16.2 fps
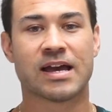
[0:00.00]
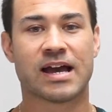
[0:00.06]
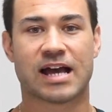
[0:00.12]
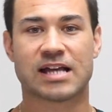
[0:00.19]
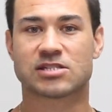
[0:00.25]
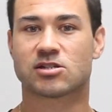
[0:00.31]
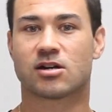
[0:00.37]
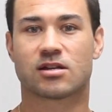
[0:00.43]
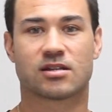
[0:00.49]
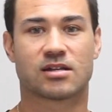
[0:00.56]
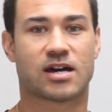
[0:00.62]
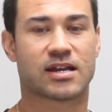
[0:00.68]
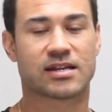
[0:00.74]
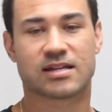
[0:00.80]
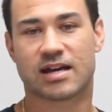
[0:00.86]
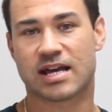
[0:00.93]
I saw a
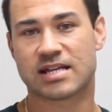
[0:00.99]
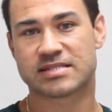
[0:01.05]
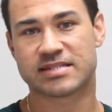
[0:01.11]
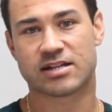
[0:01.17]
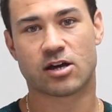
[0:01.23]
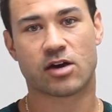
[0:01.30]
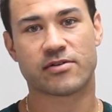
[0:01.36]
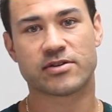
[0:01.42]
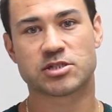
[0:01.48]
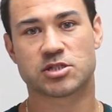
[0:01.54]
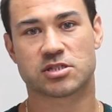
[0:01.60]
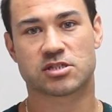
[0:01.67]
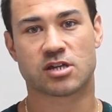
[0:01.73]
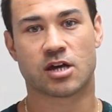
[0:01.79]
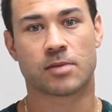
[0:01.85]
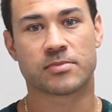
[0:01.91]
lot of guys and they'd always
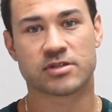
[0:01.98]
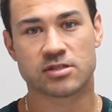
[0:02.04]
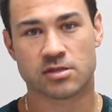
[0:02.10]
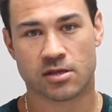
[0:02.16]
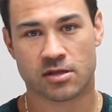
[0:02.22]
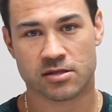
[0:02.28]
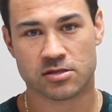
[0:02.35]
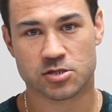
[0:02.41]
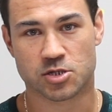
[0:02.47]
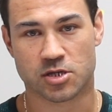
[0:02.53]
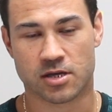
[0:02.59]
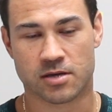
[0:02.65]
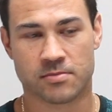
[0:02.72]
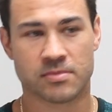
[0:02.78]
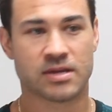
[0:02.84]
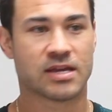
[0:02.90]
just come into the
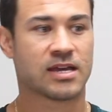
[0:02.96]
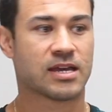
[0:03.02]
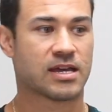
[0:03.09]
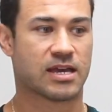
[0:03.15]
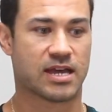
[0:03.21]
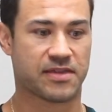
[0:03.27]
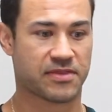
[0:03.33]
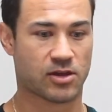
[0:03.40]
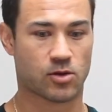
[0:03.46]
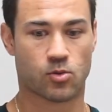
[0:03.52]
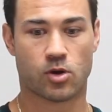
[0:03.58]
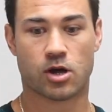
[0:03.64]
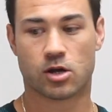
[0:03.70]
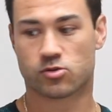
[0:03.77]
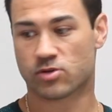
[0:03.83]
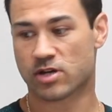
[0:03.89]
gym and they
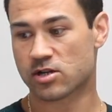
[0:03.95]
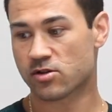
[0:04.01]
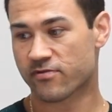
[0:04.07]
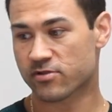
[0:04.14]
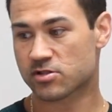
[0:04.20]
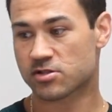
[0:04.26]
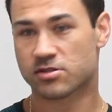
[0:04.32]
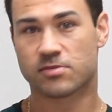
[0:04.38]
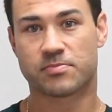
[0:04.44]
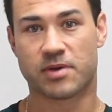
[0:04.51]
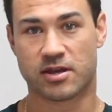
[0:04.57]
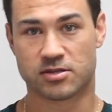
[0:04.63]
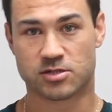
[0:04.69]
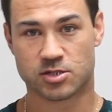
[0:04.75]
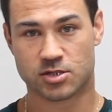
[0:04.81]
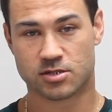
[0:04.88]
walk right over to the
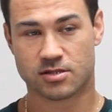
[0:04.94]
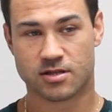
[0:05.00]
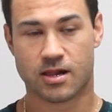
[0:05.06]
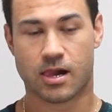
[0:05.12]
bench,